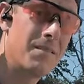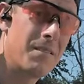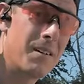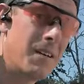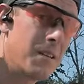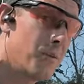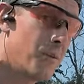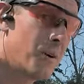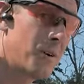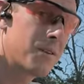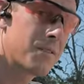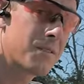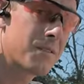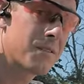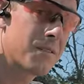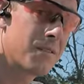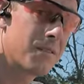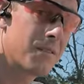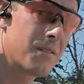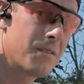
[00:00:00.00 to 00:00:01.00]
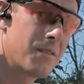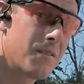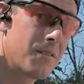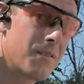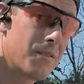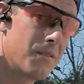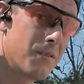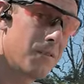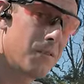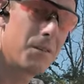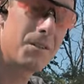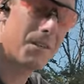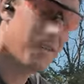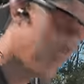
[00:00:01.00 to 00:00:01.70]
any worse. We'll